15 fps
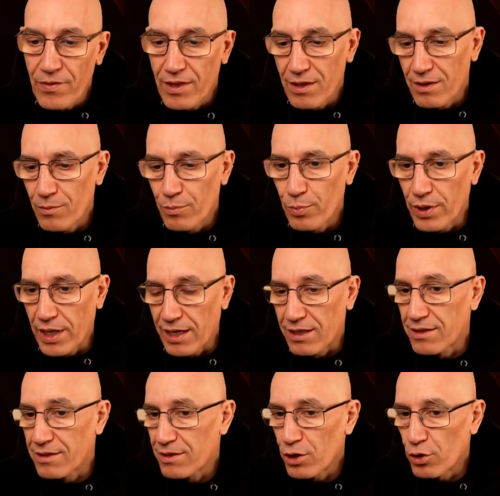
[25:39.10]
black
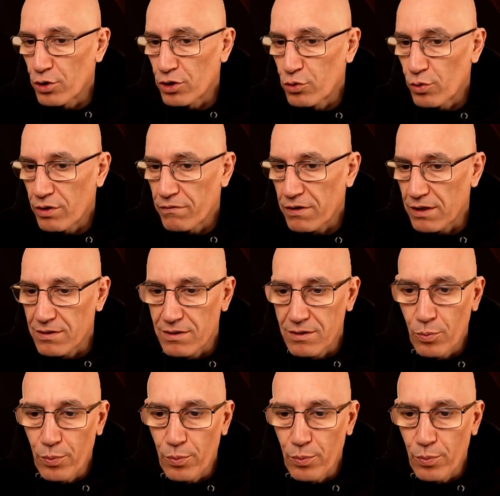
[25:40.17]
is going to advance the